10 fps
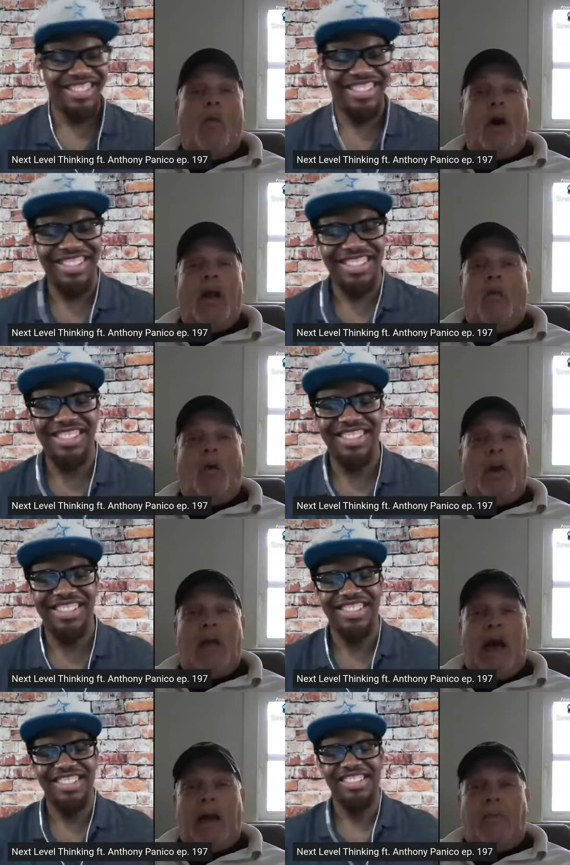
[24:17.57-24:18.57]
Speaker 1: what what a
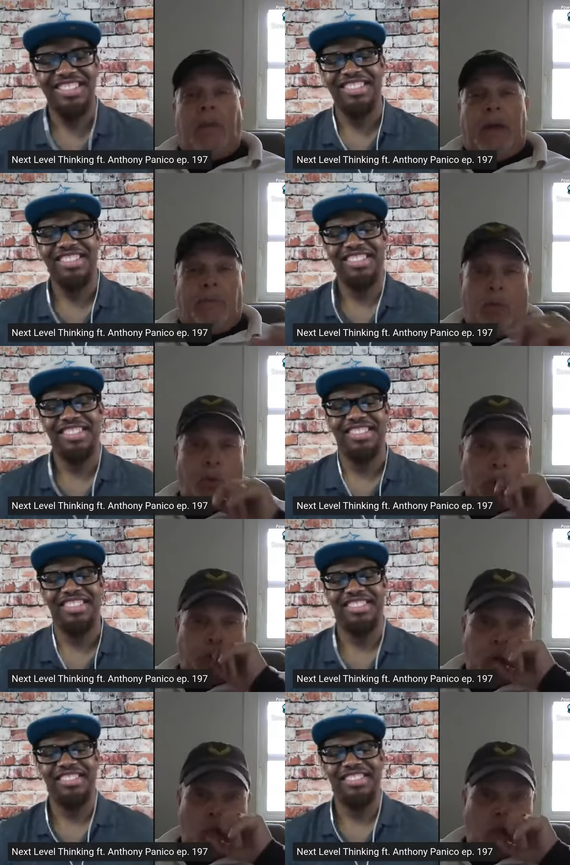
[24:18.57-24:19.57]
lot of people will
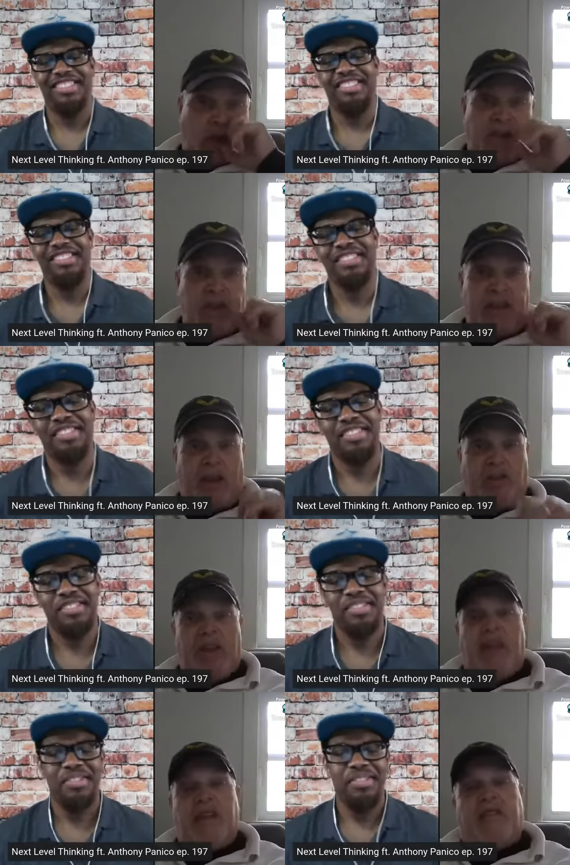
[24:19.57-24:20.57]
do is that they'll
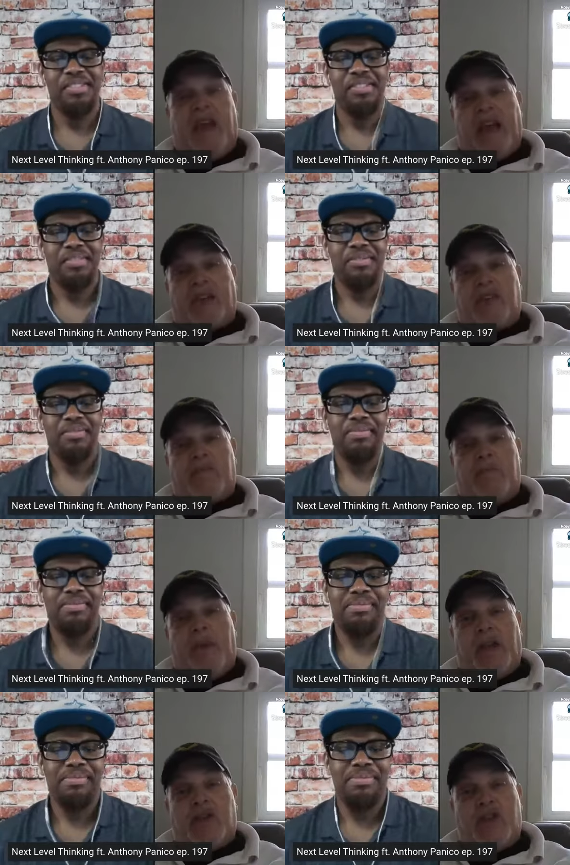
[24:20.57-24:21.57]
send a text
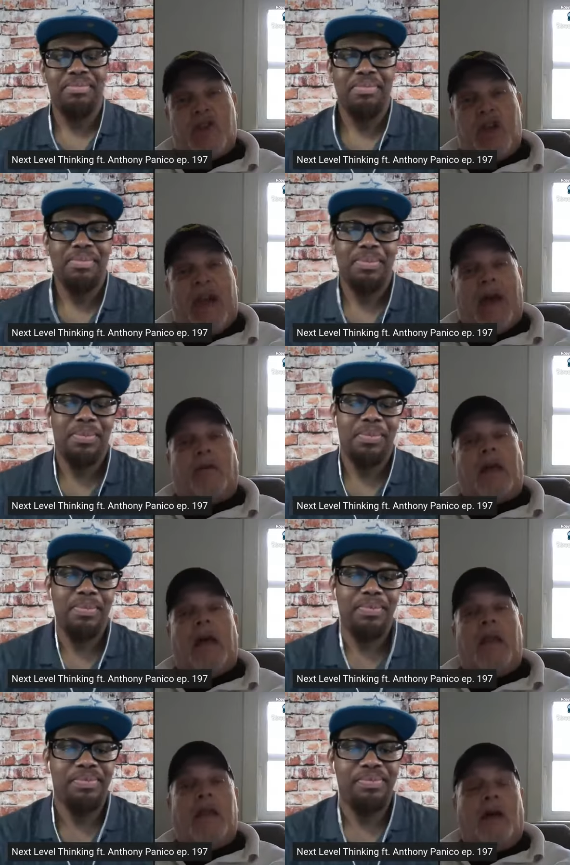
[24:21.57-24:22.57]
message out
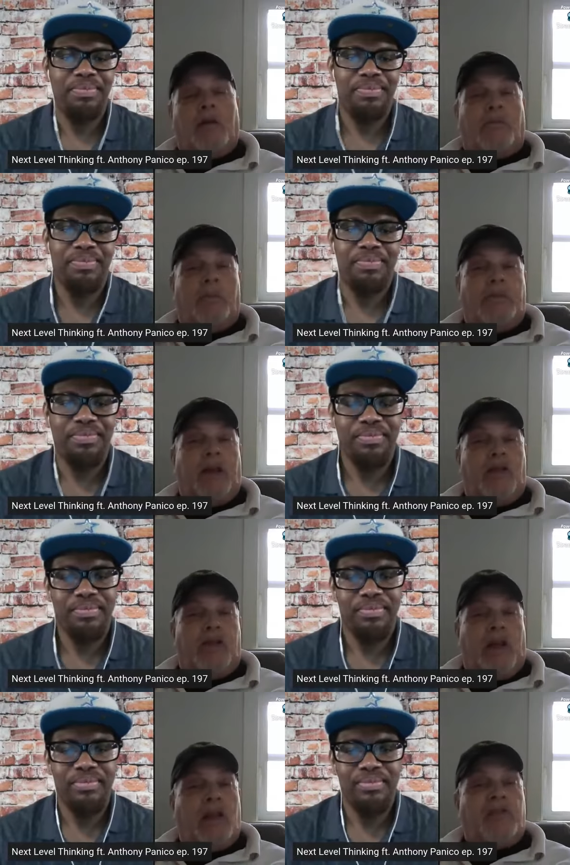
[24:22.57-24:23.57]
and they'll they'll
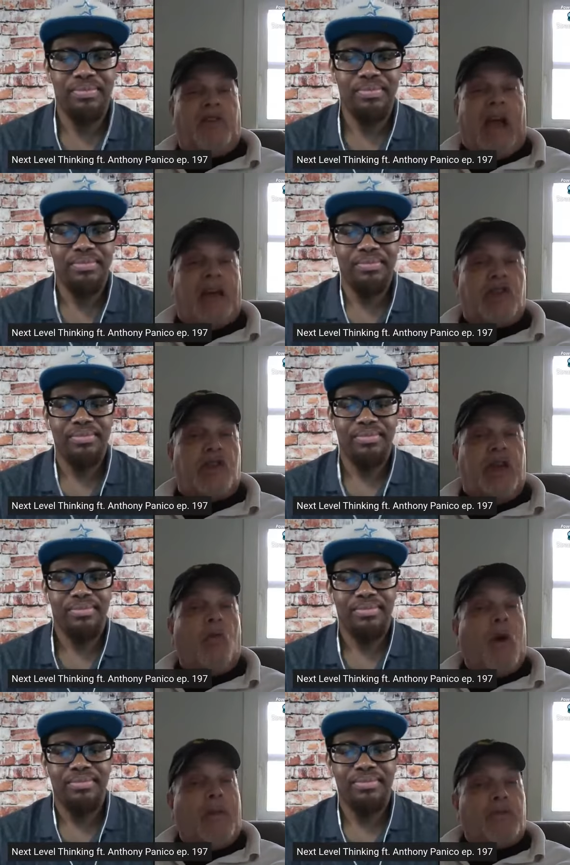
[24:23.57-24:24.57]
they'll attach
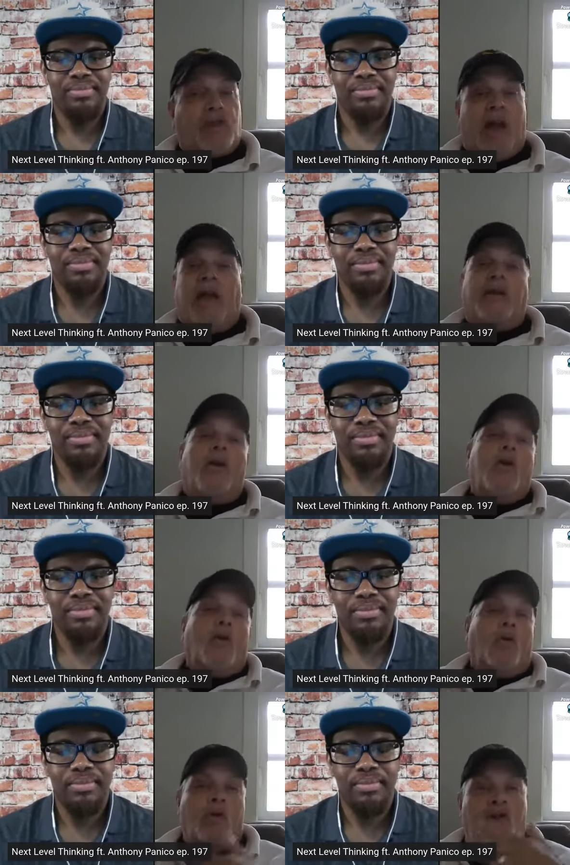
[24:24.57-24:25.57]
their website
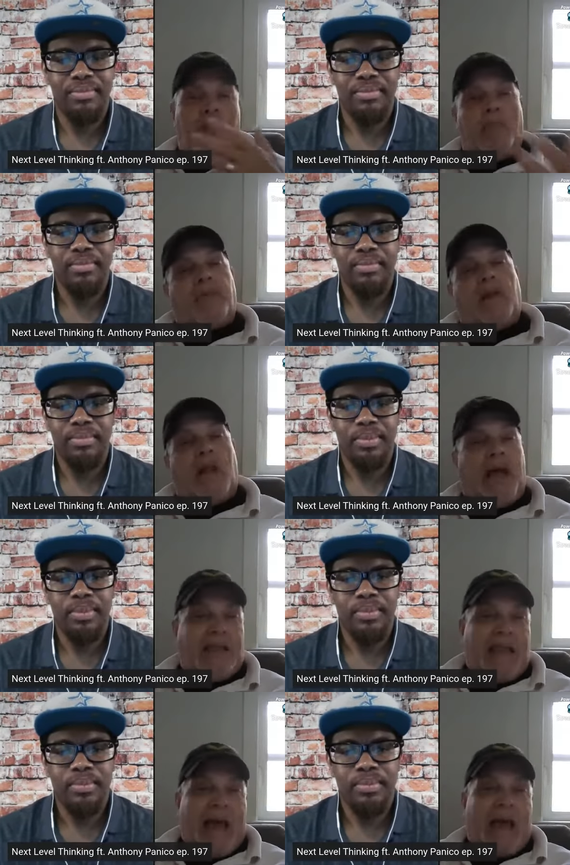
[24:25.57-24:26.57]
or something
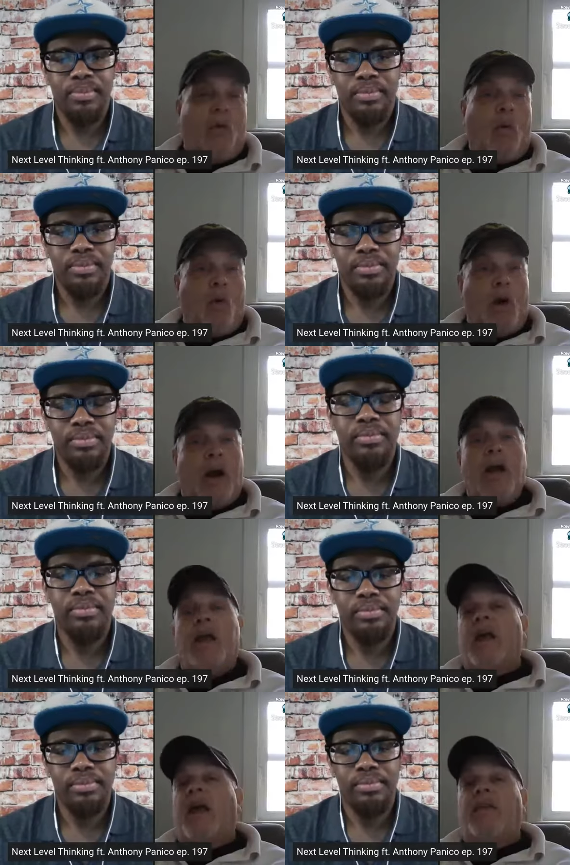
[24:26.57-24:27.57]
like that, or
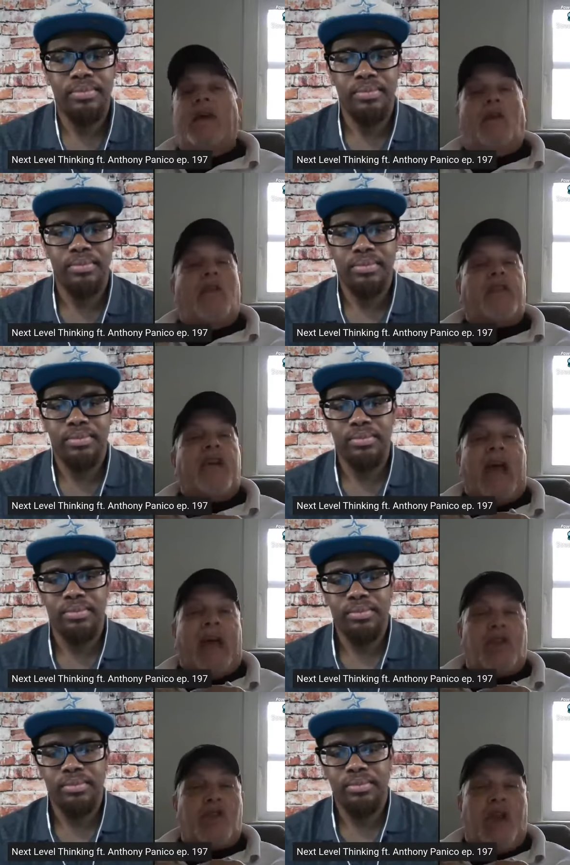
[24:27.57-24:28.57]
they'll
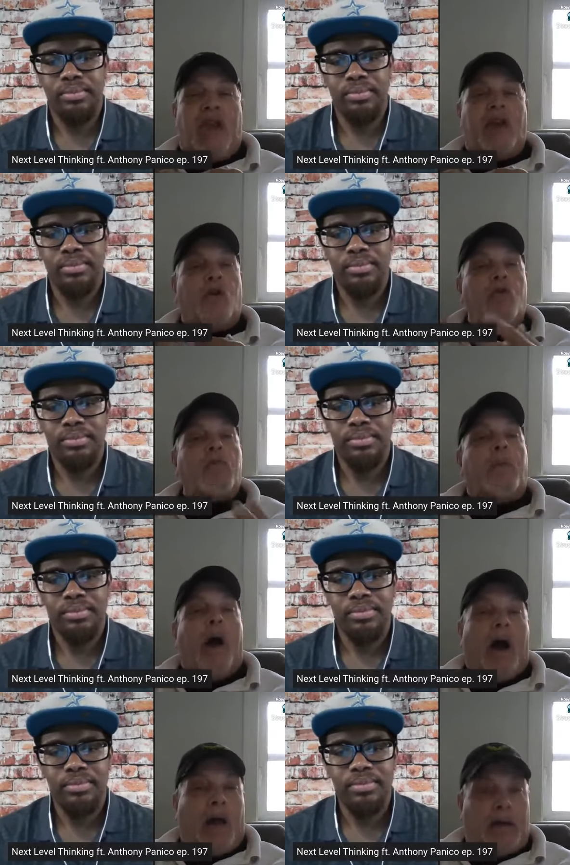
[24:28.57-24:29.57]
attach a
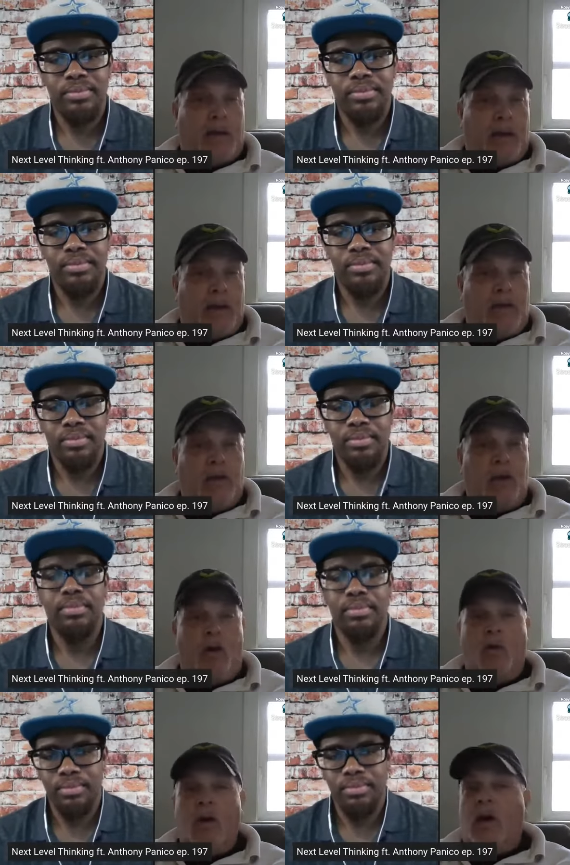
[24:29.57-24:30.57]
coupon. You
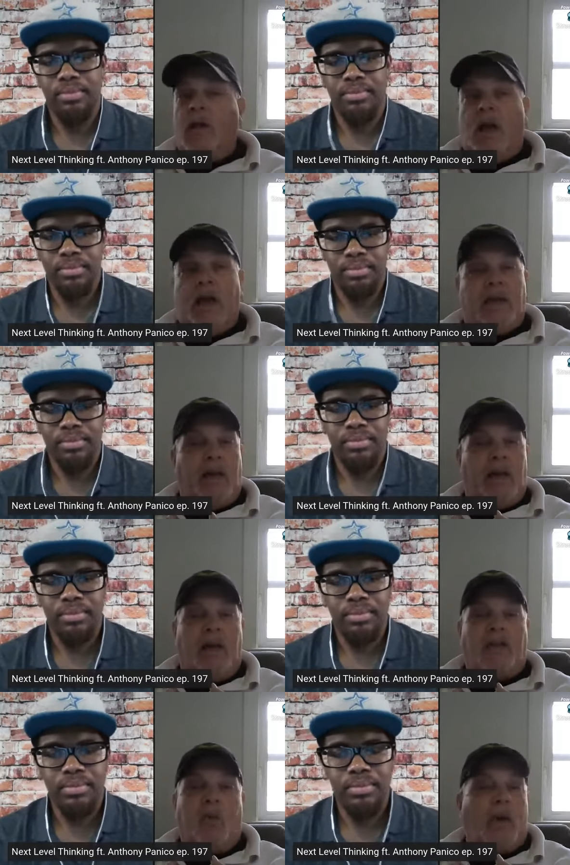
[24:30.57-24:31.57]
know, like a
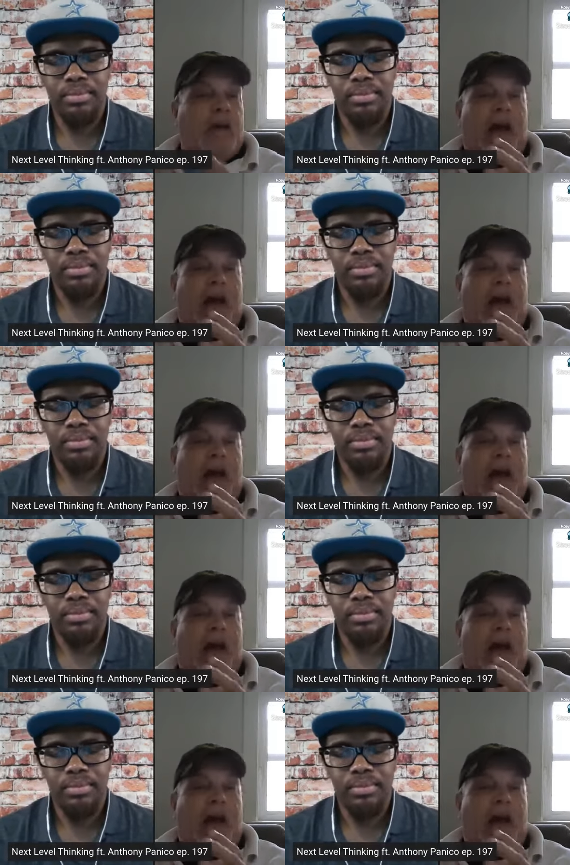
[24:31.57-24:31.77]
uh, twenty